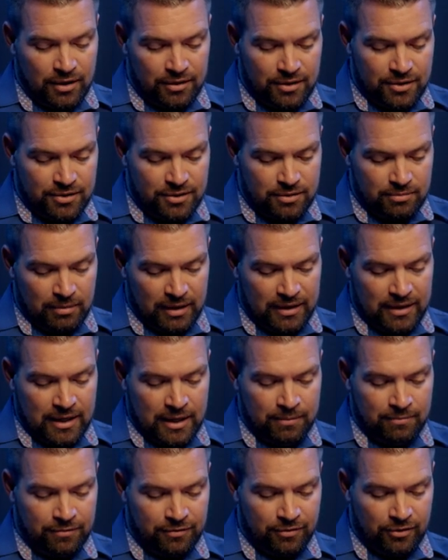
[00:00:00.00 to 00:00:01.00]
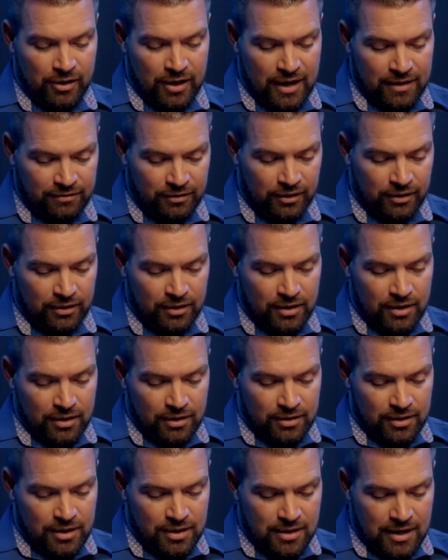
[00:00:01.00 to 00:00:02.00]
This is my name forever
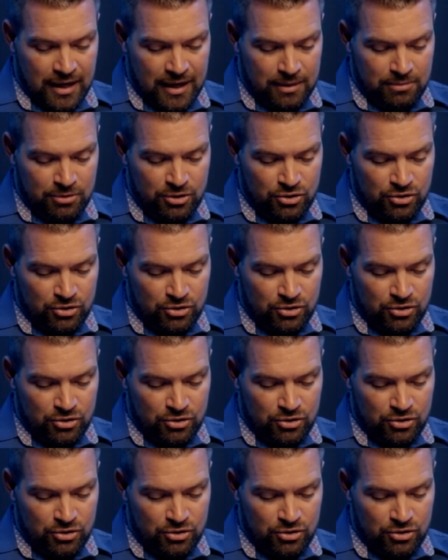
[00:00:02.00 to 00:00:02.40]
the name